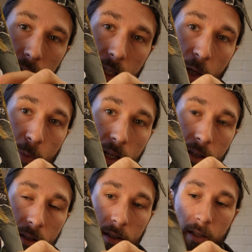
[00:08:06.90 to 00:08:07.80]

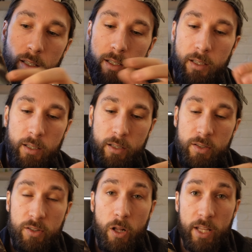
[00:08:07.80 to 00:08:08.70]
Kingpin,
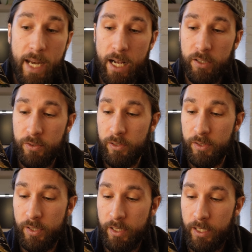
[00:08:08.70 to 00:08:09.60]
solid
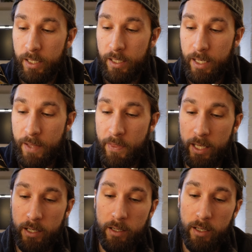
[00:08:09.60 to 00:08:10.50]
axles, and
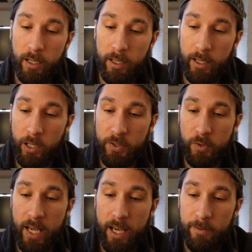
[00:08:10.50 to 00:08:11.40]
then I
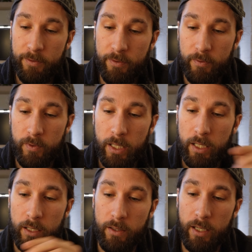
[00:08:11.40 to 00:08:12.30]
also have
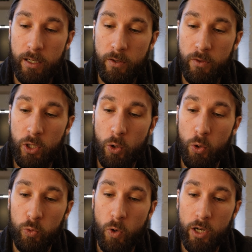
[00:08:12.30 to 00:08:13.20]
the
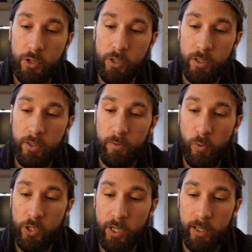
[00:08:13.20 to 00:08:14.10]
gold washer,
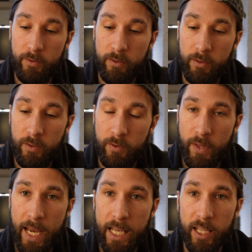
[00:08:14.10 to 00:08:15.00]
which
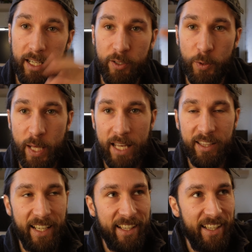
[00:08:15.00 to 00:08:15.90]
they had
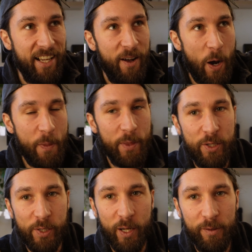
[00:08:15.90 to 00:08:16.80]
like on the
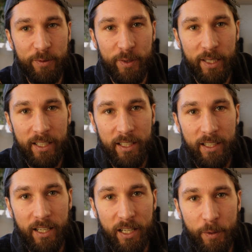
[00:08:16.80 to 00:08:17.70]
shelf,
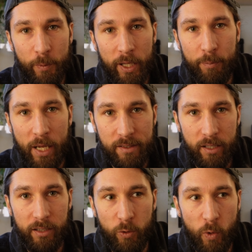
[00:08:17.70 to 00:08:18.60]
like
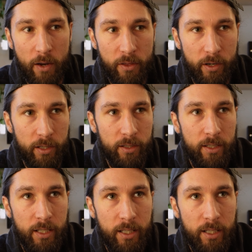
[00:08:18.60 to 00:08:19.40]
basically where they're